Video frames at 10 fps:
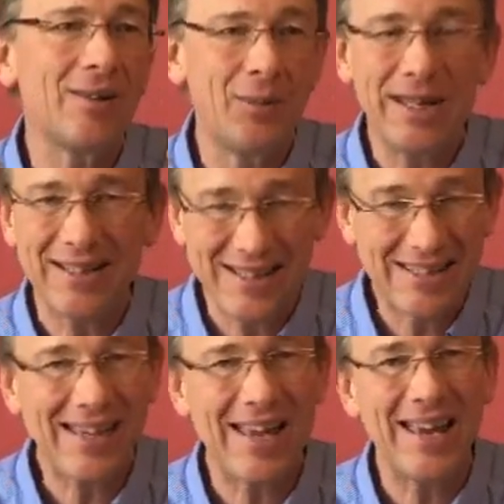we could
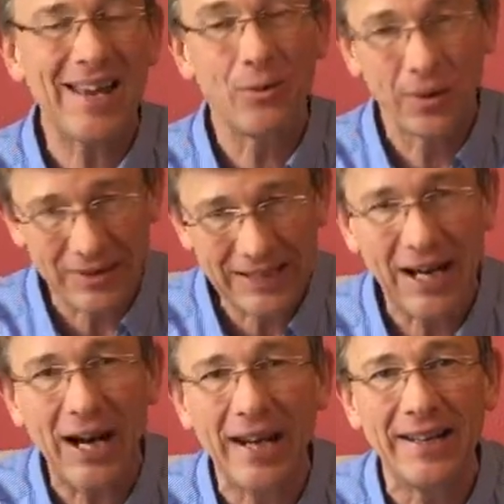say, with
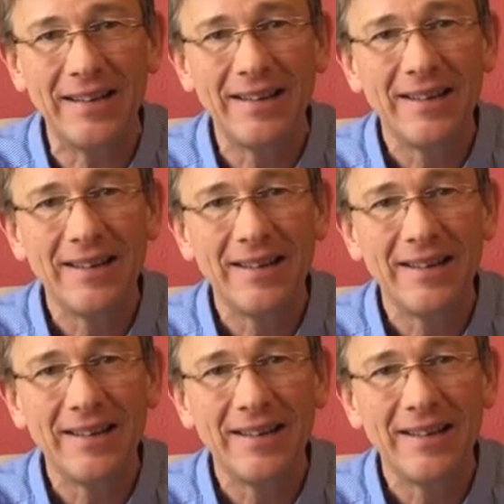God